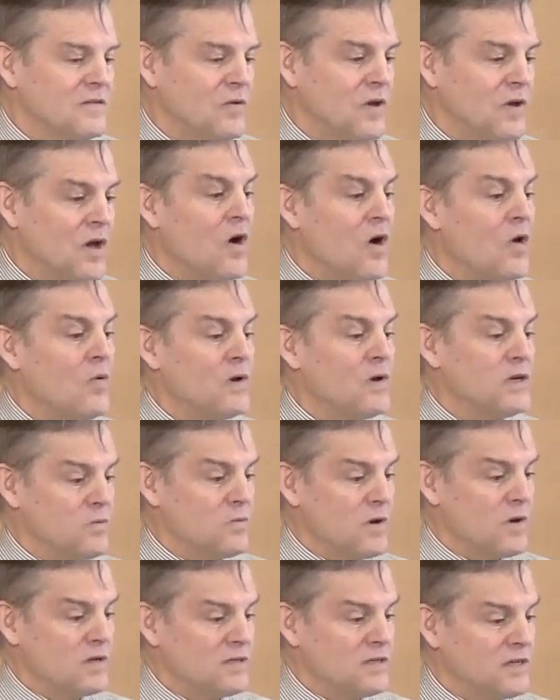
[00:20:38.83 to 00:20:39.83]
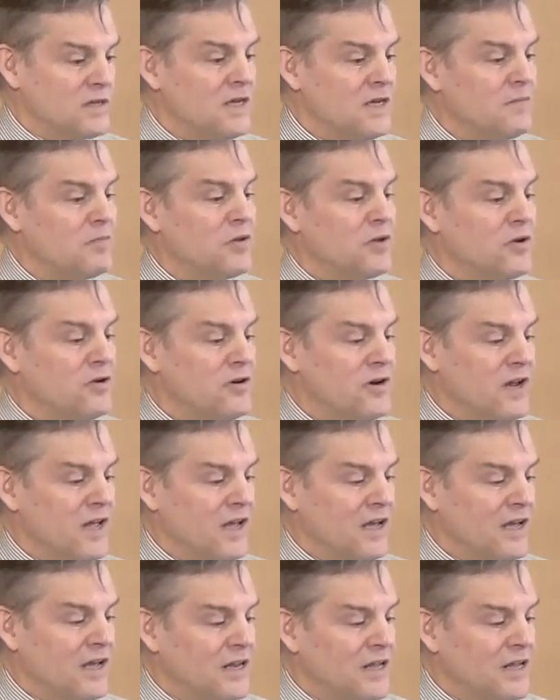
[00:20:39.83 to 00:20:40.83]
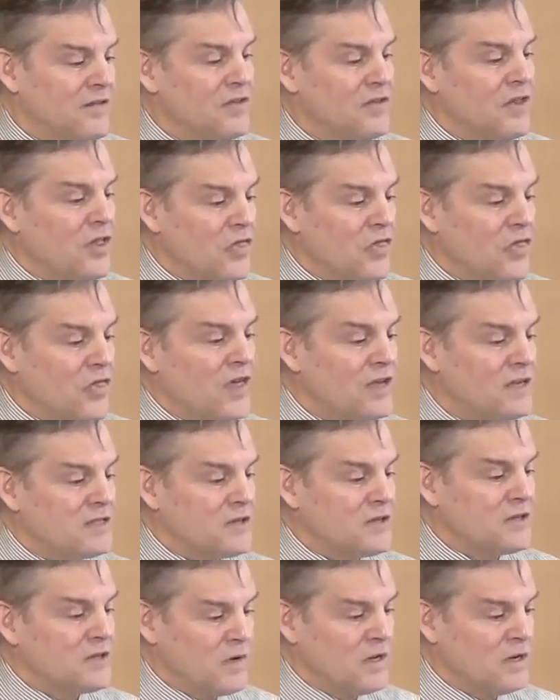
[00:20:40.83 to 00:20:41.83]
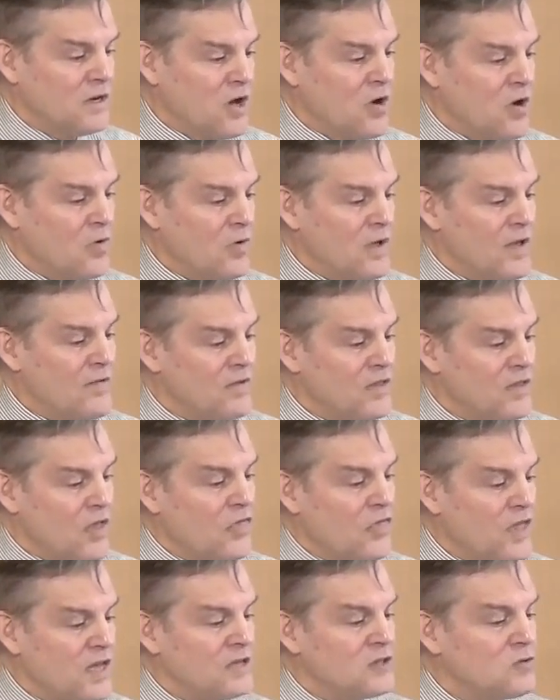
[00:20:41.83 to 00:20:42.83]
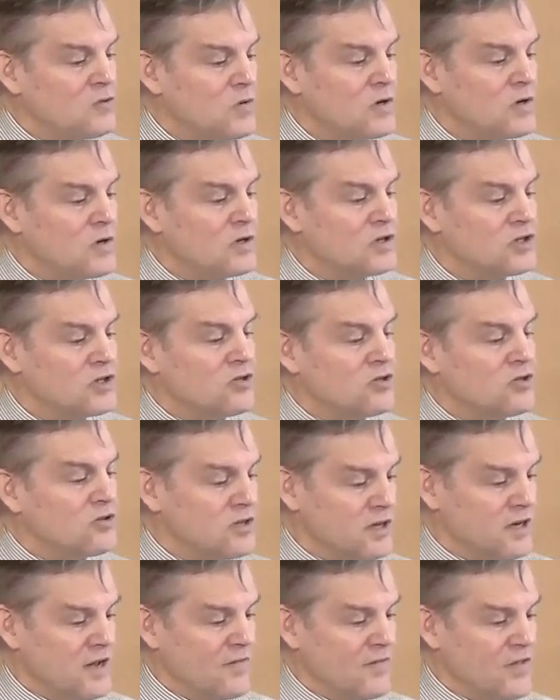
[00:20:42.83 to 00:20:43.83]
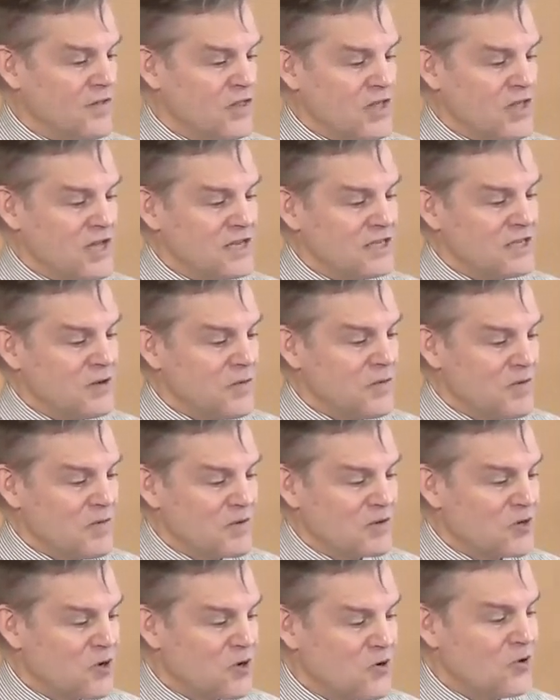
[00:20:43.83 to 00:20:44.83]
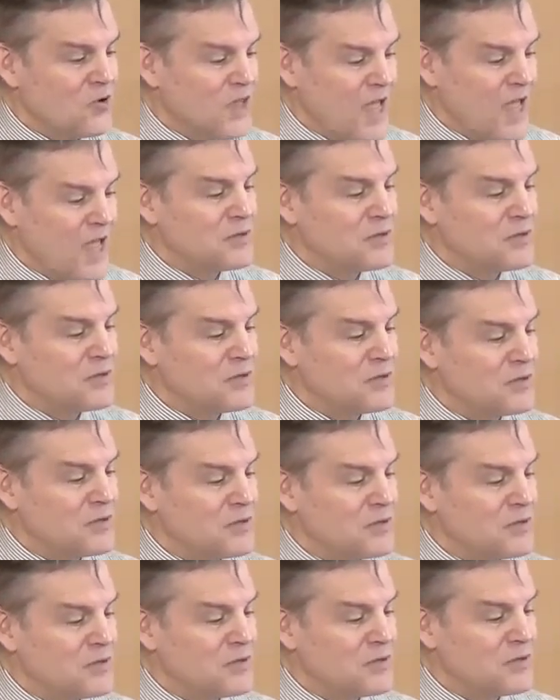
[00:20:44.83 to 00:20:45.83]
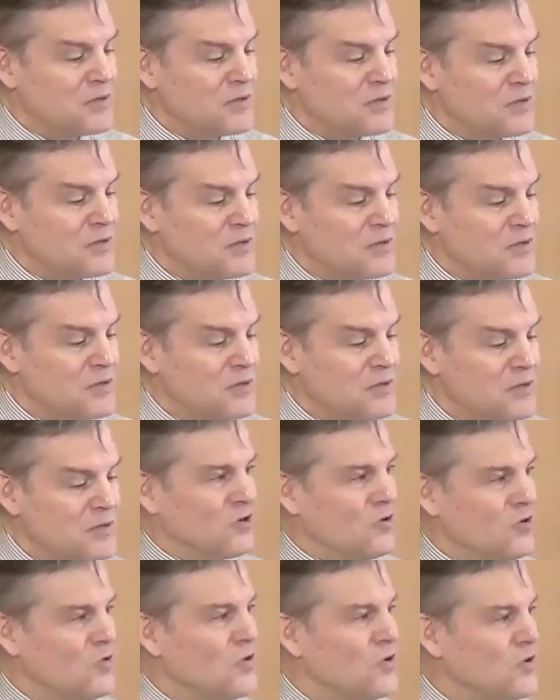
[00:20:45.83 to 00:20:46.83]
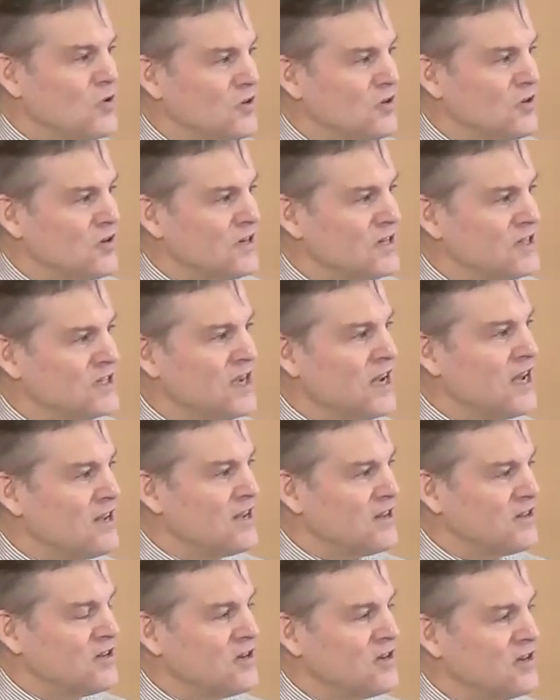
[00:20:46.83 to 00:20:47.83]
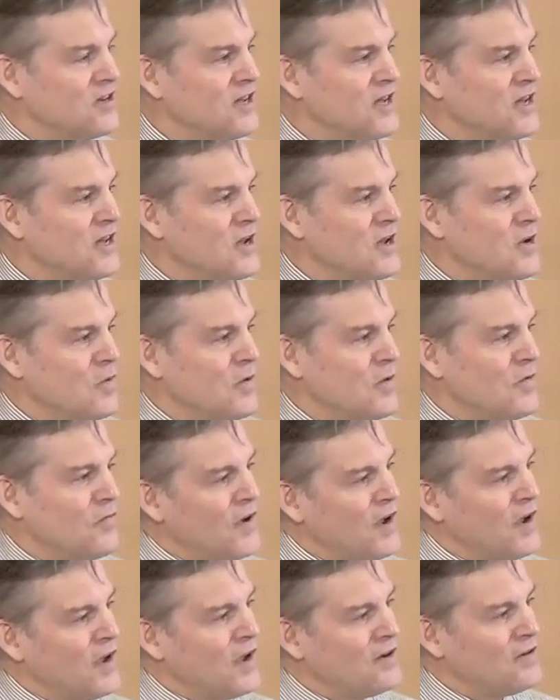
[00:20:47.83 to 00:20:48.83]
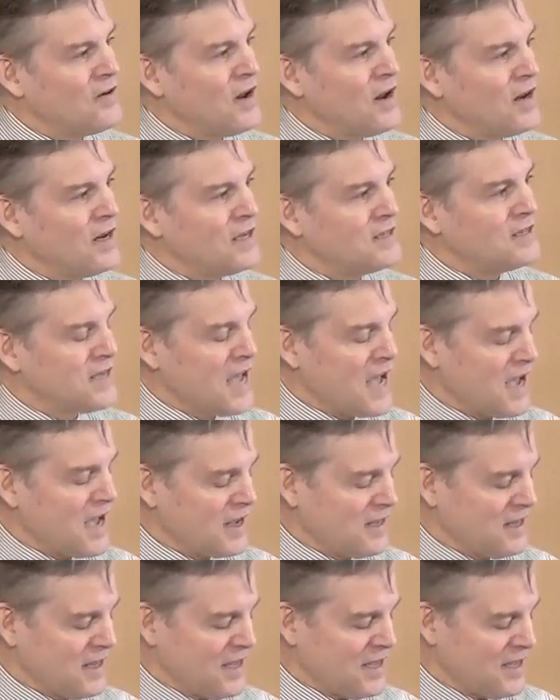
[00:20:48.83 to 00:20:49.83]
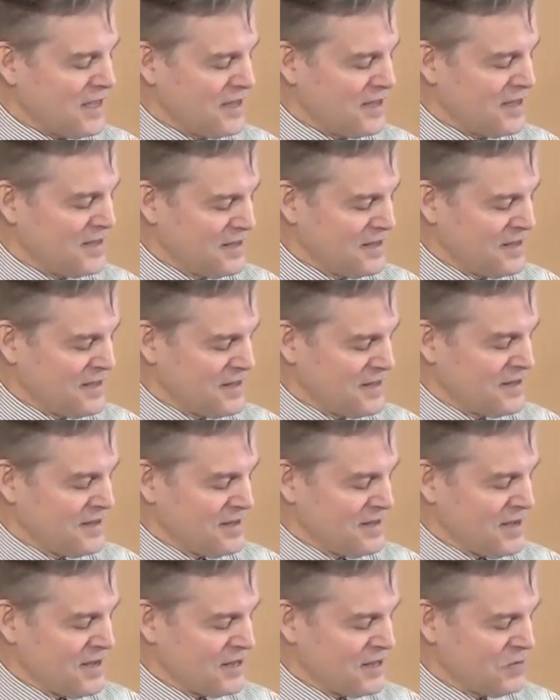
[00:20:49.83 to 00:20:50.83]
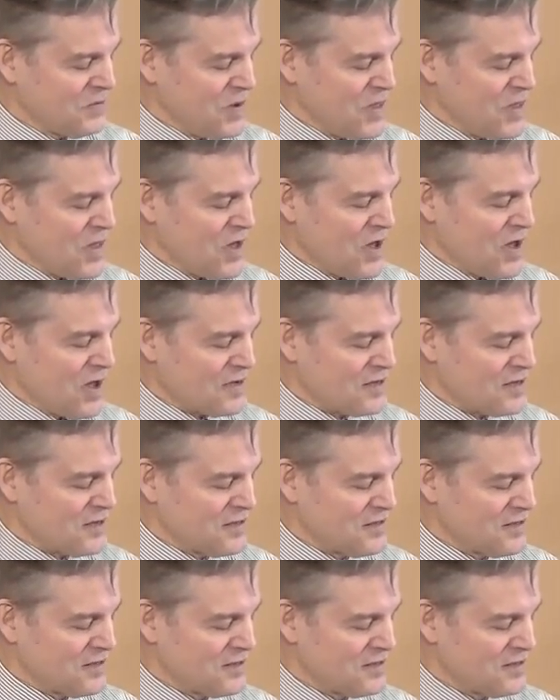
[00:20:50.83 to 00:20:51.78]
We always want to keep learning. And even the things that we know, even the things we're certain of, the things that we were told absolutely in school or in childhood, we find are not exactly as we thought.